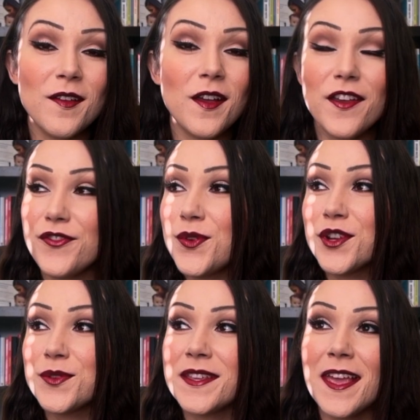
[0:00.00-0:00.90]
If you
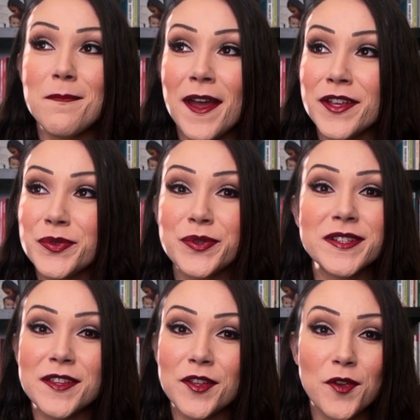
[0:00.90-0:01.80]
are using a manual or
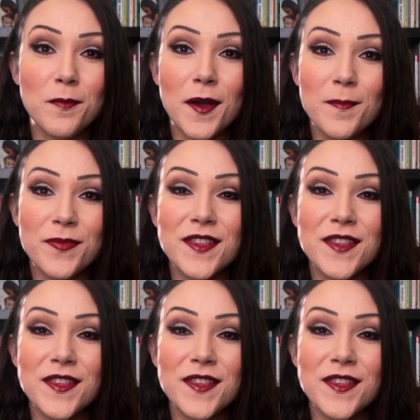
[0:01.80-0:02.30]
a silicone pump,